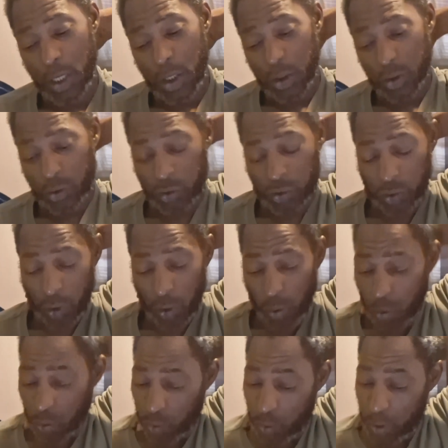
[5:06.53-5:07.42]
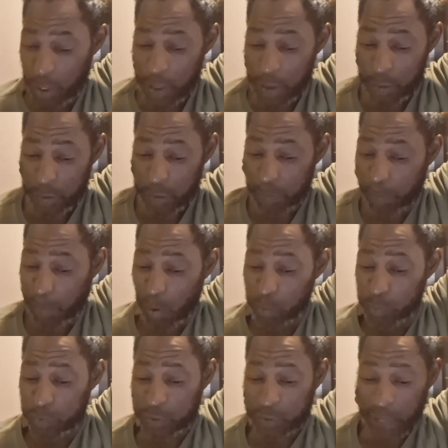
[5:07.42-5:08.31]
So it
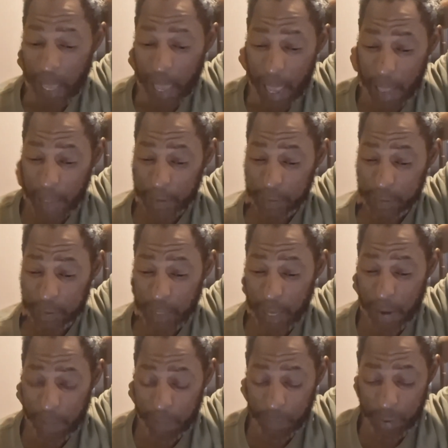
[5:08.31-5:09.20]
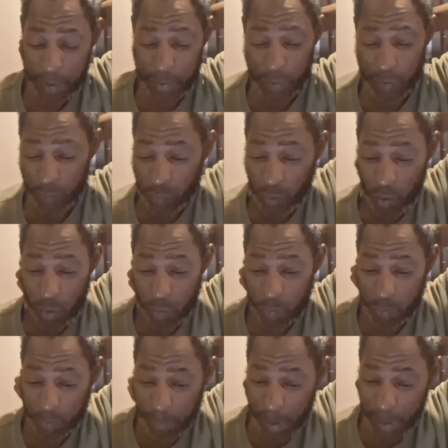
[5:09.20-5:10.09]
both sides, the south and the north,
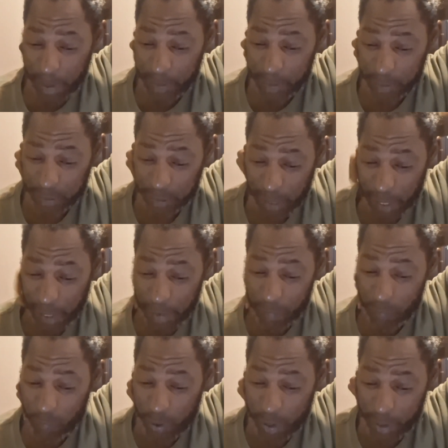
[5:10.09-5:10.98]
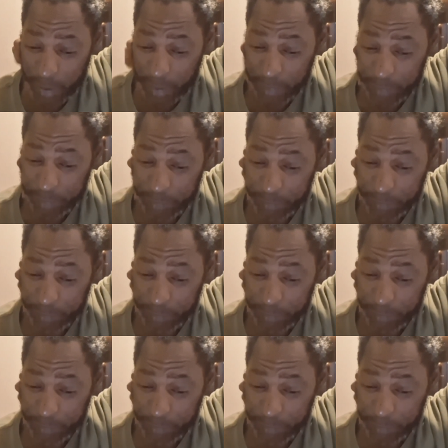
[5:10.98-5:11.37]
were made the same way.